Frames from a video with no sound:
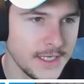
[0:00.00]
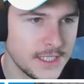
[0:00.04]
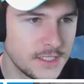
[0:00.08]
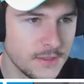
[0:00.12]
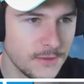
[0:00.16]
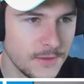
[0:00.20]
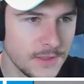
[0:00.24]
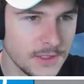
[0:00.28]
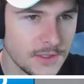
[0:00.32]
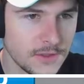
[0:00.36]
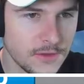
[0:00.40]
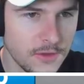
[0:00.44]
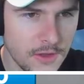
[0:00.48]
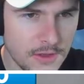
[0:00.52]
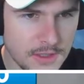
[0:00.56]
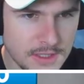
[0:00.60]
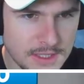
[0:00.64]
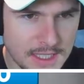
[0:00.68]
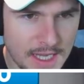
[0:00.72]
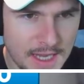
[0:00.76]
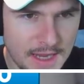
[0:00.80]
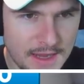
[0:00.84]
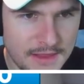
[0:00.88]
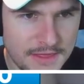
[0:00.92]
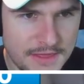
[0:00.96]
So it looks
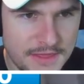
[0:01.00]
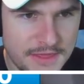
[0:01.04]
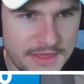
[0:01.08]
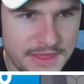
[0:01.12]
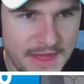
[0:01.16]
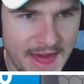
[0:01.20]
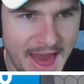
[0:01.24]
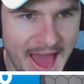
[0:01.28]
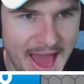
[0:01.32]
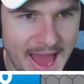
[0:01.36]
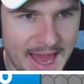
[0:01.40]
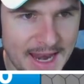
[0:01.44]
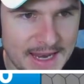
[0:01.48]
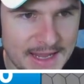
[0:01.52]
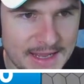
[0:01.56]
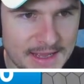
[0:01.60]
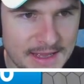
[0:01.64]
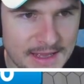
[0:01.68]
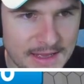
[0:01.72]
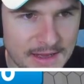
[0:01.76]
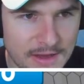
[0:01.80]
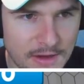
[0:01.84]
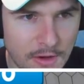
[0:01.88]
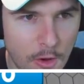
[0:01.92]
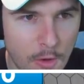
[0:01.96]
like that
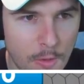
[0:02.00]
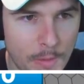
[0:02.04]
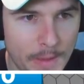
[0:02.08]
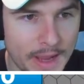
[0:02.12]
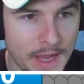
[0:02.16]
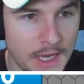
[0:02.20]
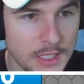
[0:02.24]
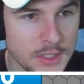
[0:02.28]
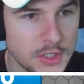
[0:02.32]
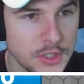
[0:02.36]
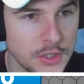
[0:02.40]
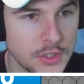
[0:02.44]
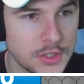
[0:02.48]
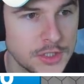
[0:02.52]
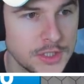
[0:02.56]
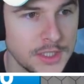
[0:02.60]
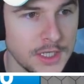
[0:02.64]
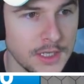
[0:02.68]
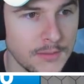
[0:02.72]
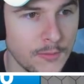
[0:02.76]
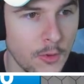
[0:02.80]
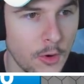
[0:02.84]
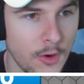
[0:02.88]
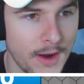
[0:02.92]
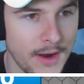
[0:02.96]
Oh my gosh, there's still
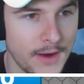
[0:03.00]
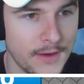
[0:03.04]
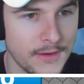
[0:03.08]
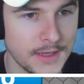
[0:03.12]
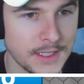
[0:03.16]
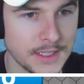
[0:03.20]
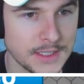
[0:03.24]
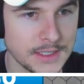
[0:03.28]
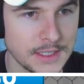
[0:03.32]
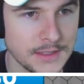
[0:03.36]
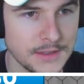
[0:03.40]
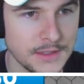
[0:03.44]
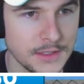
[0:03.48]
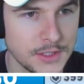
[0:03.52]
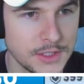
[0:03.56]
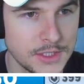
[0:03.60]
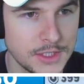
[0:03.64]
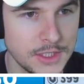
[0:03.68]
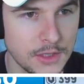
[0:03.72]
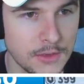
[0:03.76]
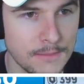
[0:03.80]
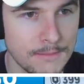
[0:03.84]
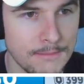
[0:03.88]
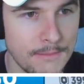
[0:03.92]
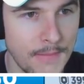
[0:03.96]
more areas. There's
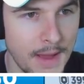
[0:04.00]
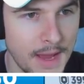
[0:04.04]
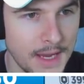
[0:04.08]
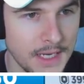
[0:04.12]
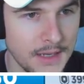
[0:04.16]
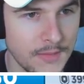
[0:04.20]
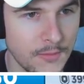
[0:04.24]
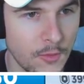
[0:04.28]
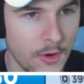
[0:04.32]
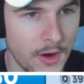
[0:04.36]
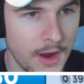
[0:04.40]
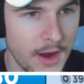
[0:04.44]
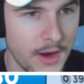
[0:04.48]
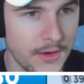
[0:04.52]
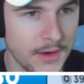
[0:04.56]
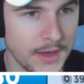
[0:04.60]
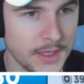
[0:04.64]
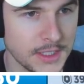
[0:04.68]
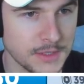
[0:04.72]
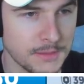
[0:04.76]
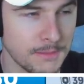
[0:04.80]
still many more areas.